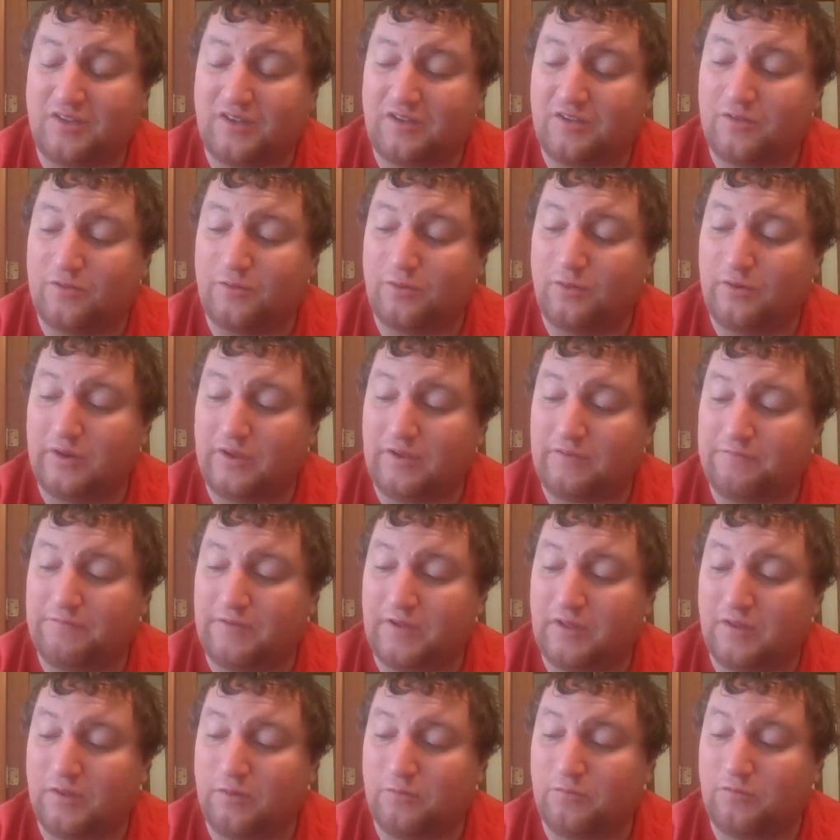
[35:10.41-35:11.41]
including
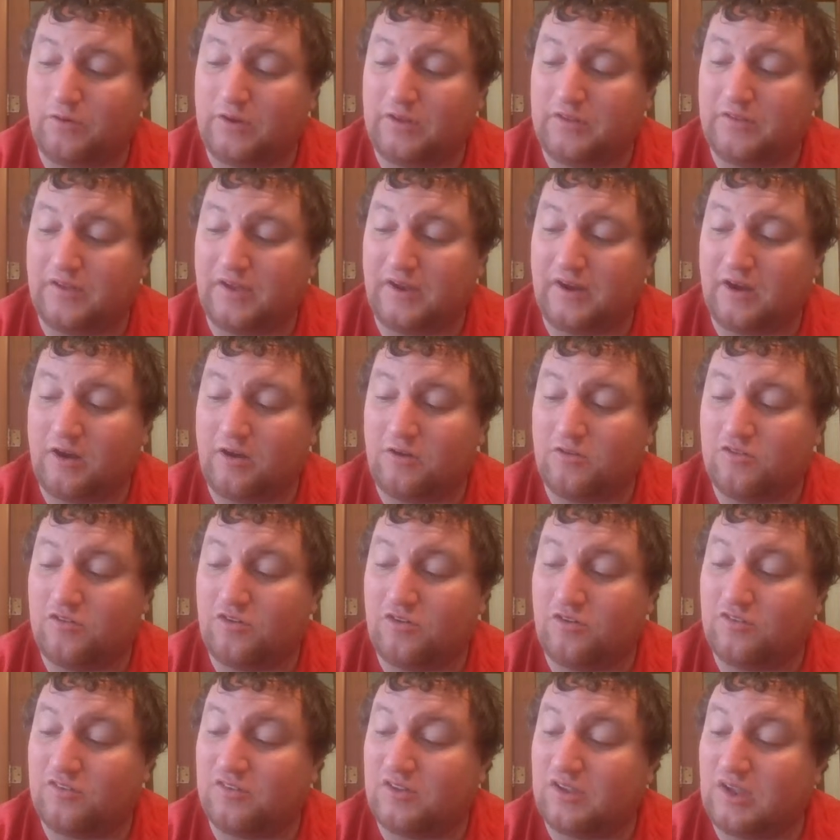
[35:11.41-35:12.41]
fellow retired
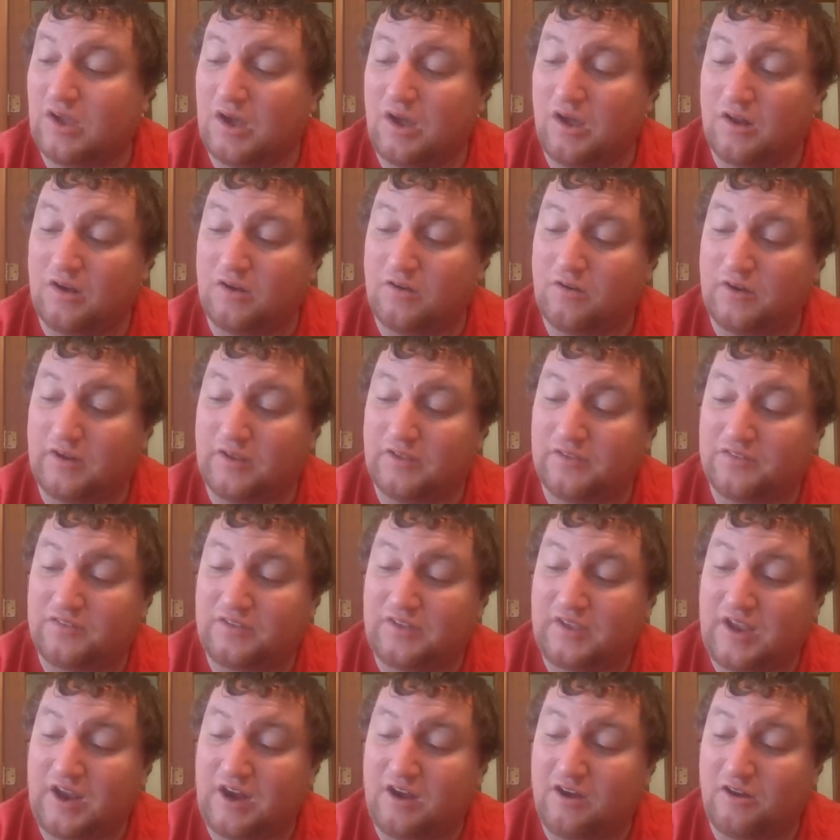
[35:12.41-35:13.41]
Jersey
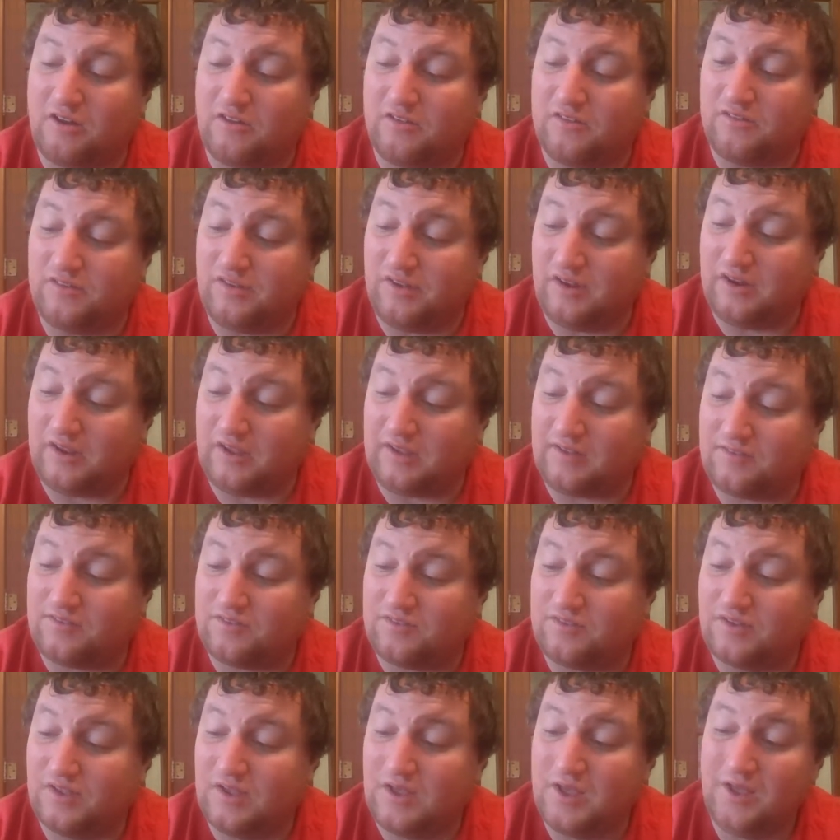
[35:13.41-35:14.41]
honorees Karen
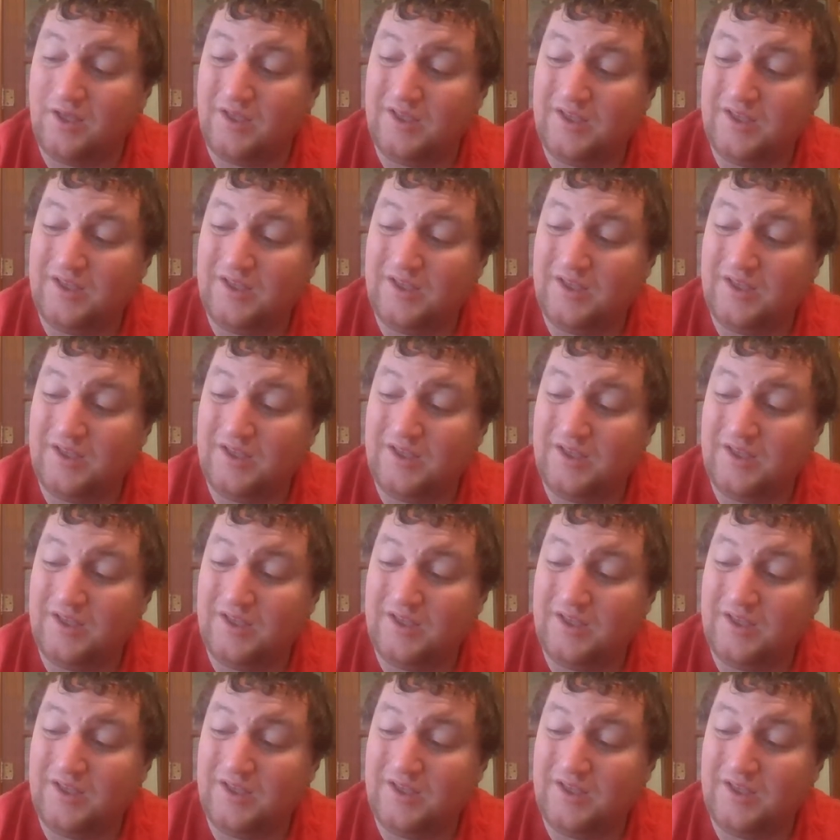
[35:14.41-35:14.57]
Jennings